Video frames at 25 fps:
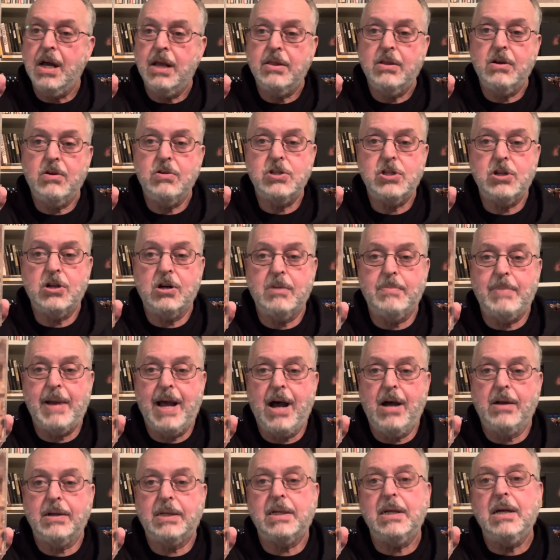Those are
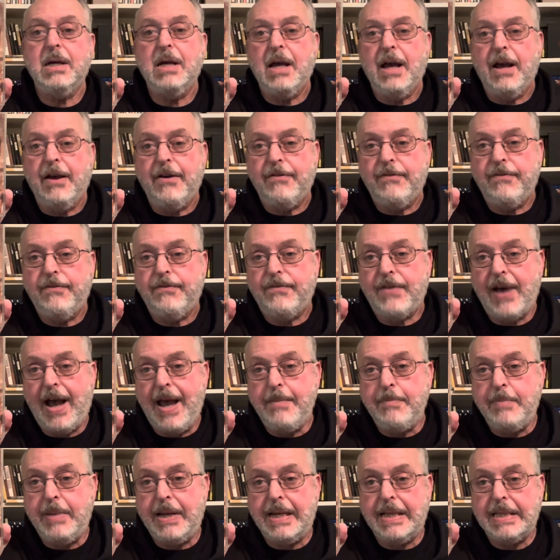about
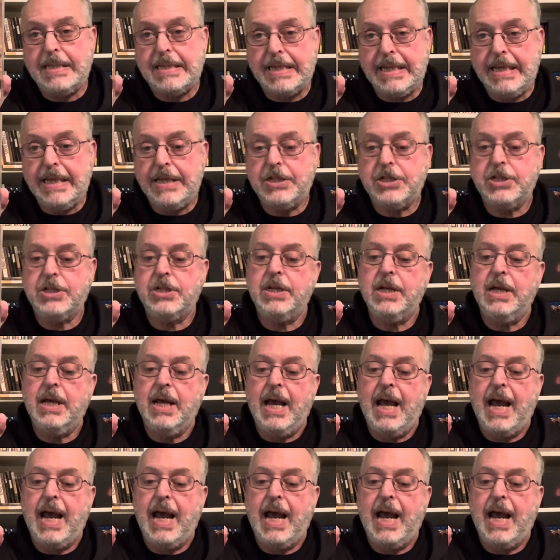five minutes each.